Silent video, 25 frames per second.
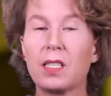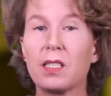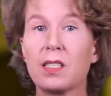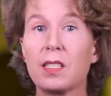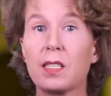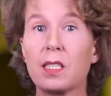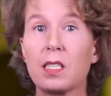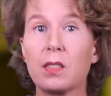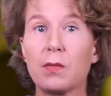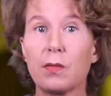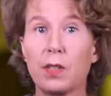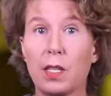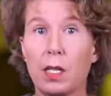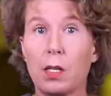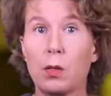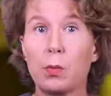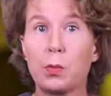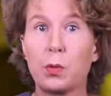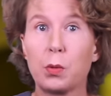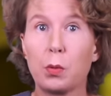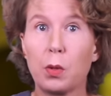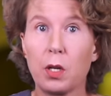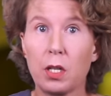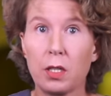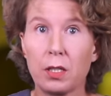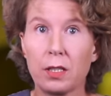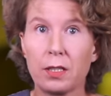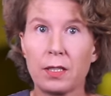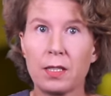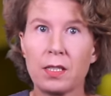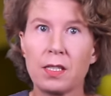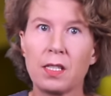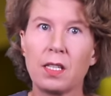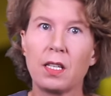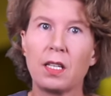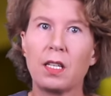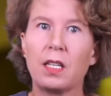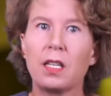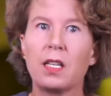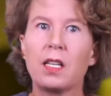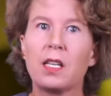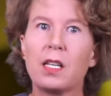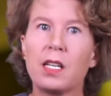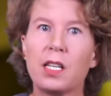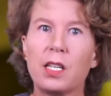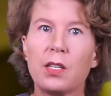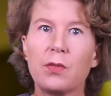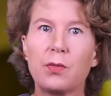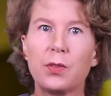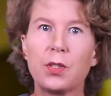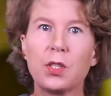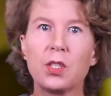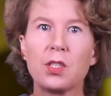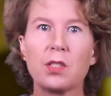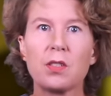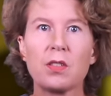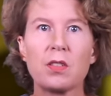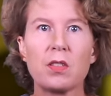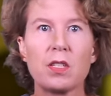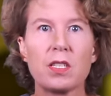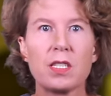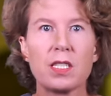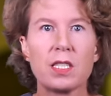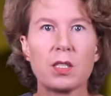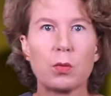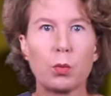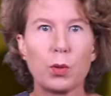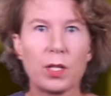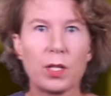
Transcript: in the developed world. If you do this